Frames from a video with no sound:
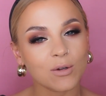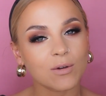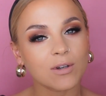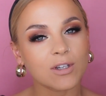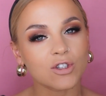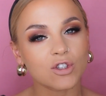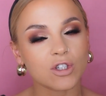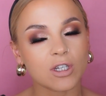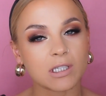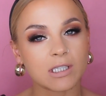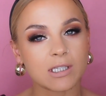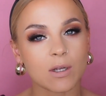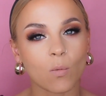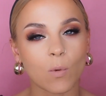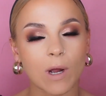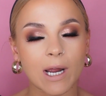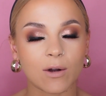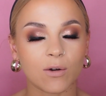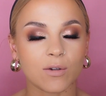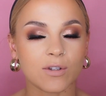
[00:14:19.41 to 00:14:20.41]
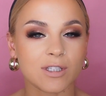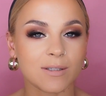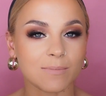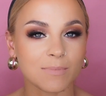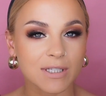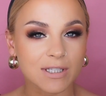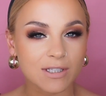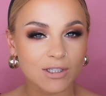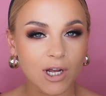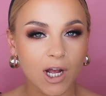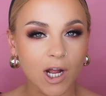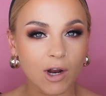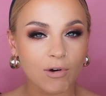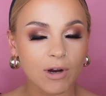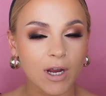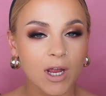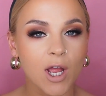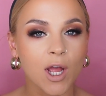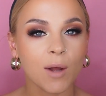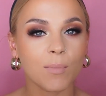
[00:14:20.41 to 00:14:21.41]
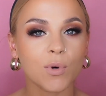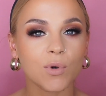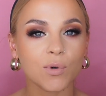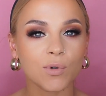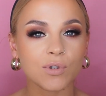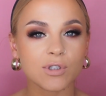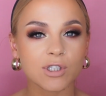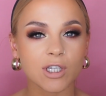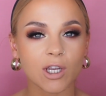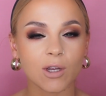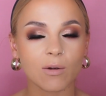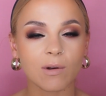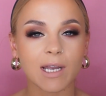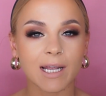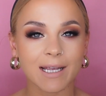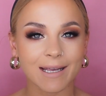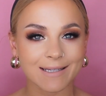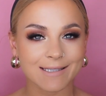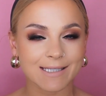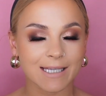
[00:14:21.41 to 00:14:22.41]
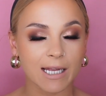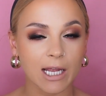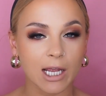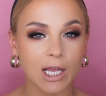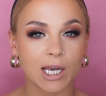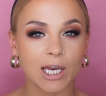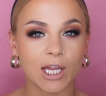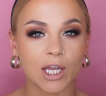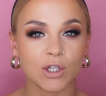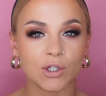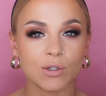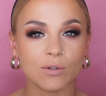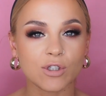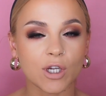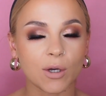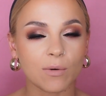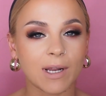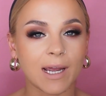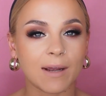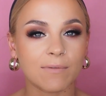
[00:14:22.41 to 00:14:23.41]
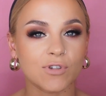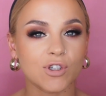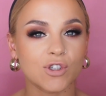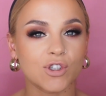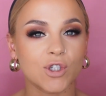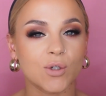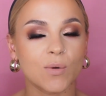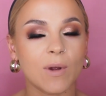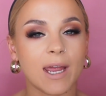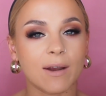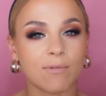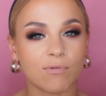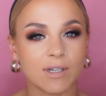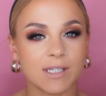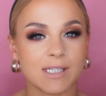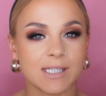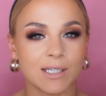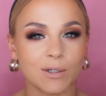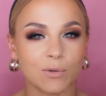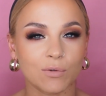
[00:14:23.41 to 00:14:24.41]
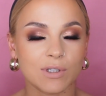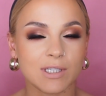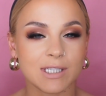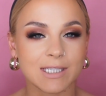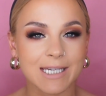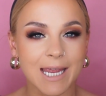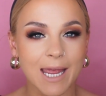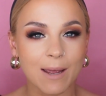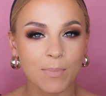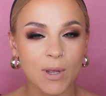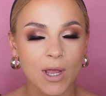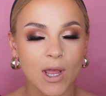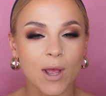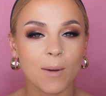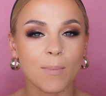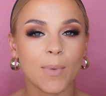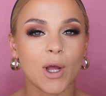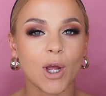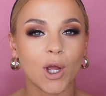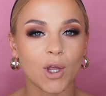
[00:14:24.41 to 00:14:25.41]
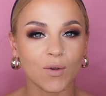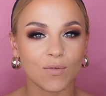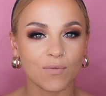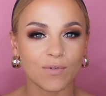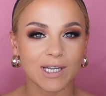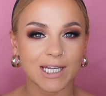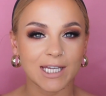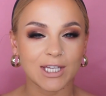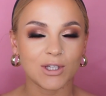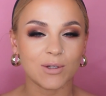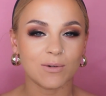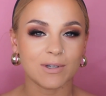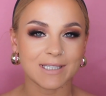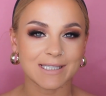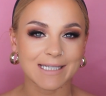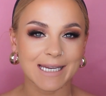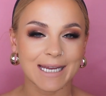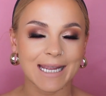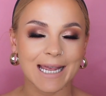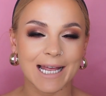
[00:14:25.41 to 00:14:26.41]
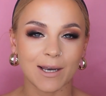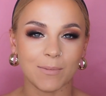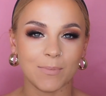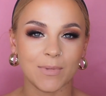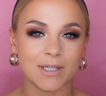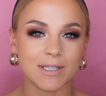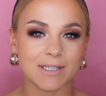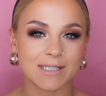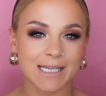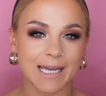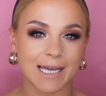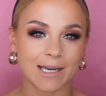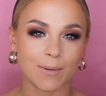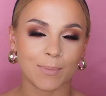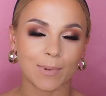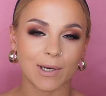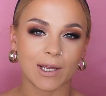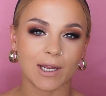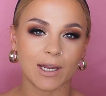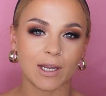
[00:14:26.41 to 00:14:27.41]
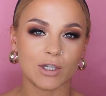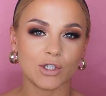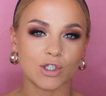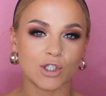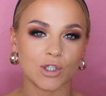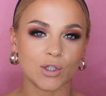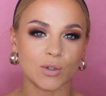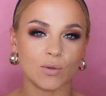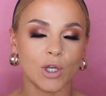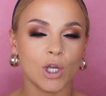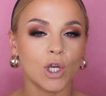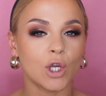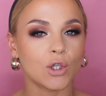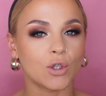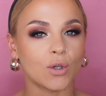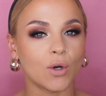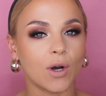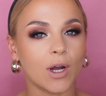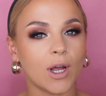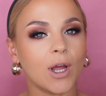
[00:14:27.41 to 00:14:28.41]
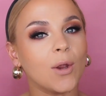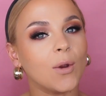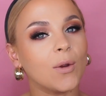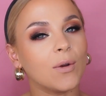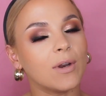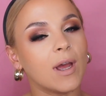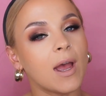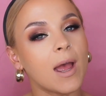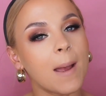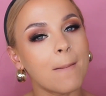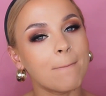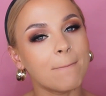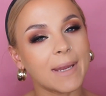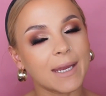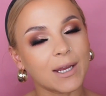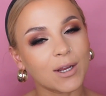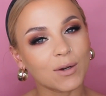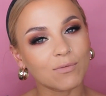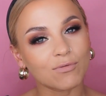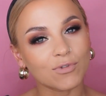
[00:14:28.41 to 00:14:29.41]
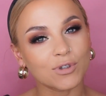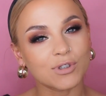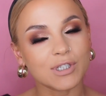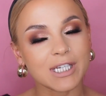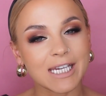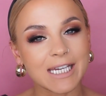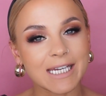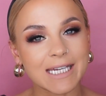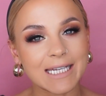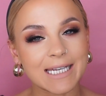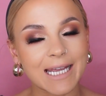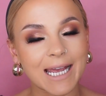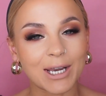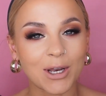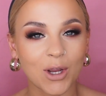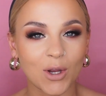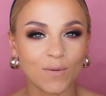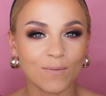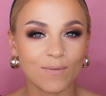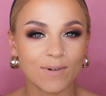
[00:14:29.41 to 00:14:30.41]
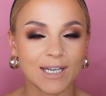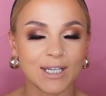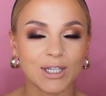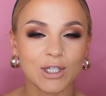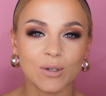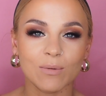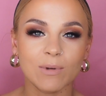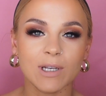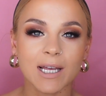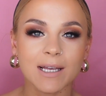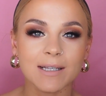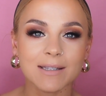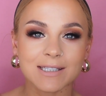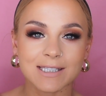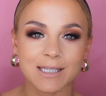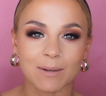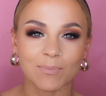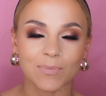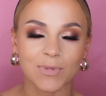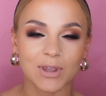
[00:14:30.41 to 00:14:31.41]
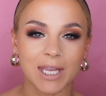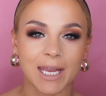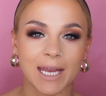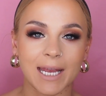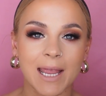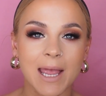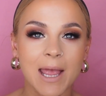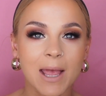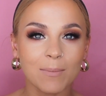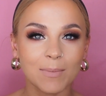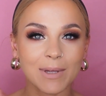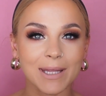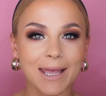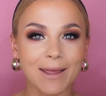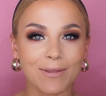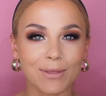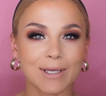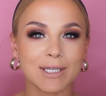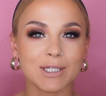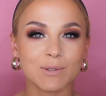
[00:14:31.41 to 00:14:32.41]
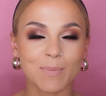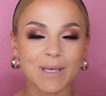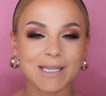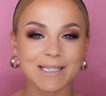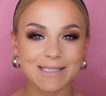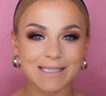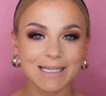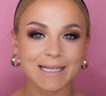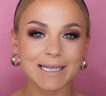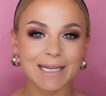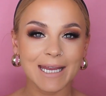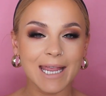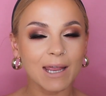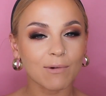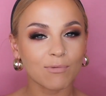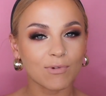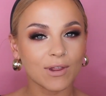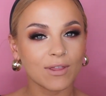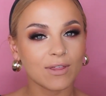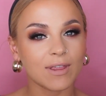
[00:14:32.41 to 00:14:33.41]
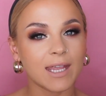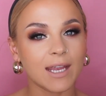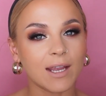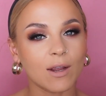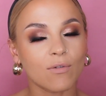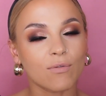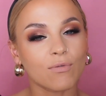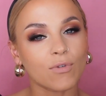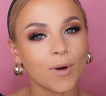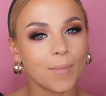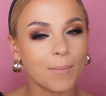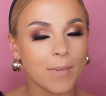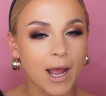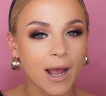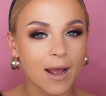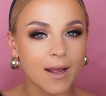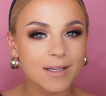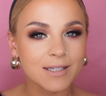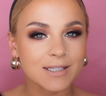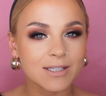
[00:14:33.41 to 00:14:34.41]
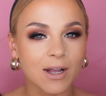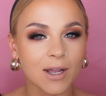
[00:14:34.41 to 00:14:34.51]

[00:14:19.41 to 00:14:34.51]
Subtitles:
You can just whack on some mascara, but also, like I said earlier, you don't have to do every single step, but hopefully you can take elements and apply it to your own makeup routine, and hopefully you learn something. But yeah, that is basically everything from us.